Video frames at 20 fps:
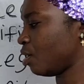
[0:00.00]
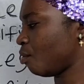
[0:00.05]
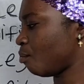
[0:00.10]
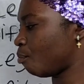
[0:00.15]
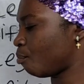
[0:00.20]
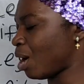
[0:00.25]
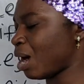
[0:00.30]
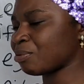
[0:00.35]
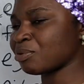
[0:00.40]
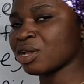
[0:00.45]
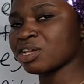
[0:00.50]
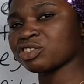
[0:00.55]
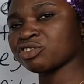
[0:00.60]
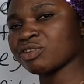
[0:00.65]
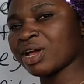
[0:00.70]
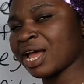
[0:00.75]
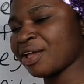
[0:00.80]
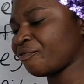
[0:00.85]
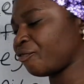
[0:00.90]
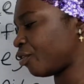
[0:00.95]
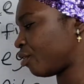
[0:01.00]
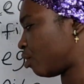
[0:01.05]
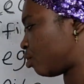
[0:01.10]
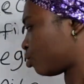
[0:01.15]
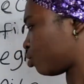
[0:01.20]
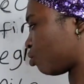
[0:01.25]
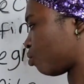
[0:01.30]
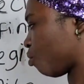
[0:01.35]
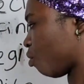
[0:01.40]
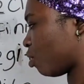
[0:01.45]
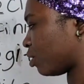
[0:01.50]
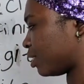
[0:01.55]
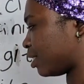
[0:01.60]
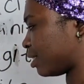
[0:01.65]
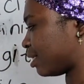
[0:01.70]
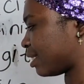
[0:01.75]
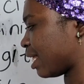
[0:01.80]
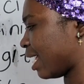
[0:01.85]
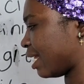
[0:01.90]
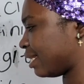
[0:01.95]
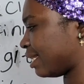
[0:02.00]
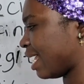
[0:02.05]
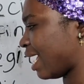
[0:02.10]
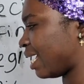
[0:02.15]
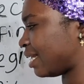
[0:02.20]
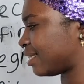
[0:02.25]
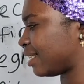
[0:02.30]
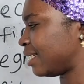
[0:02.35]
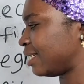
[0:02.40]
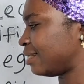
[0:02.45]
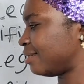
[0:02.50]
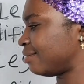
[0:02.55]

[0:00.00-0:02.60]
But I'm just trying for us to understand that